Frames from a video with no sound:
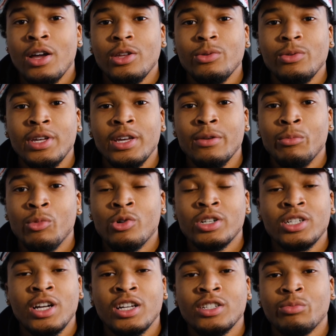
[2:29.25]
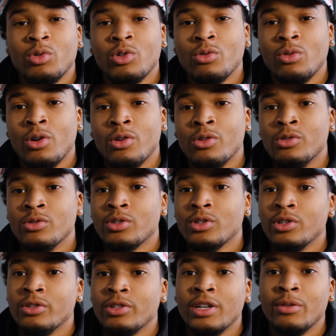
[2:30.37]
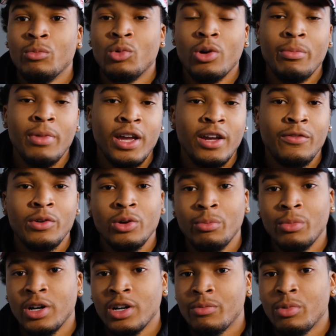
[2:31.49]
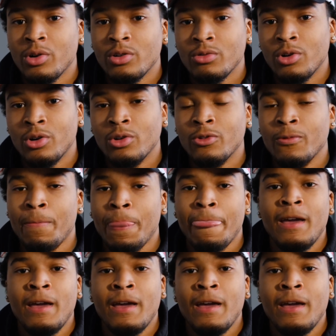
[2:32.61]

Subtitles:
You get more shots per roll, so you're getting more bang for your buck per roll.